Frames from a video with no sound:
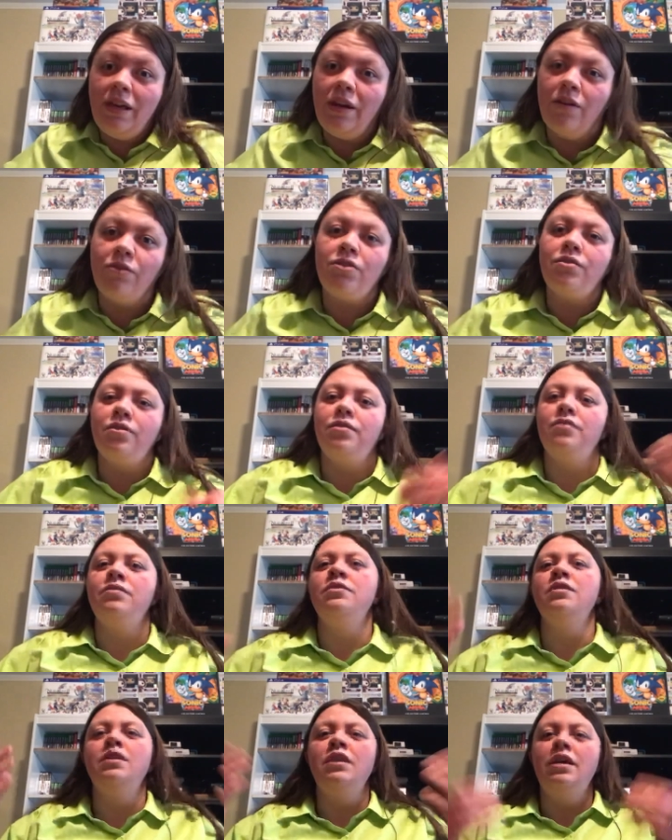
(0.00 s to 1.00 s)
here to
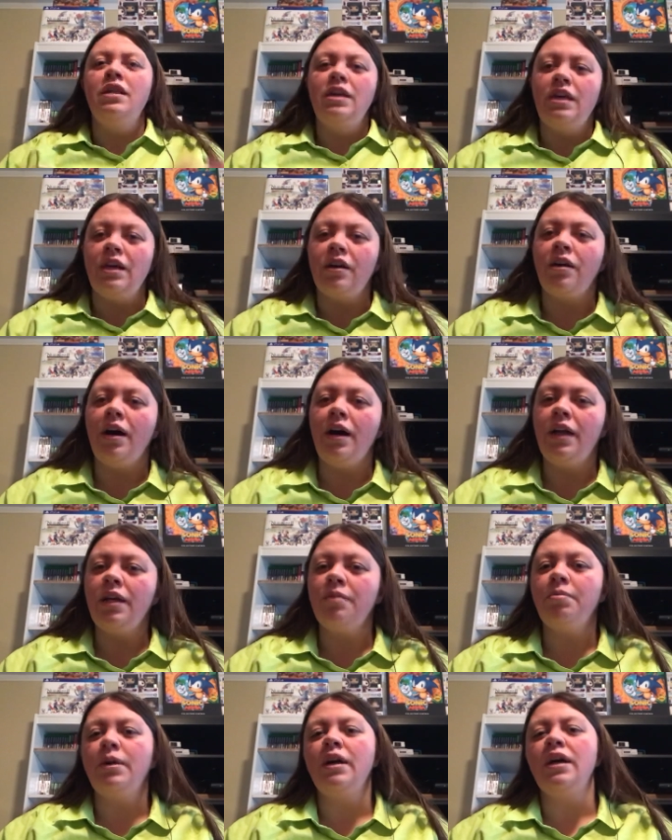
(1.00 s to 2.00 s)
get caught
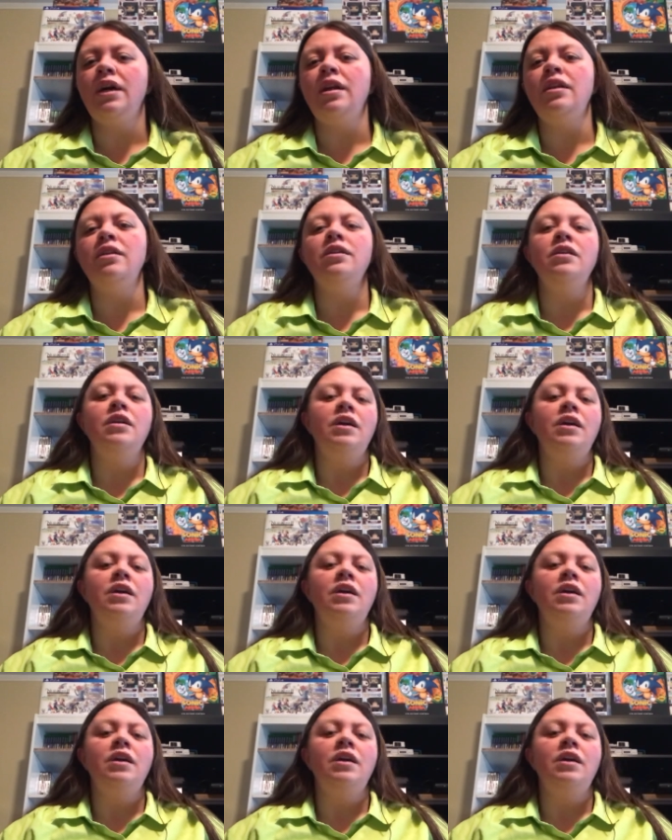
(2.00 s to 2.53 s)
up on.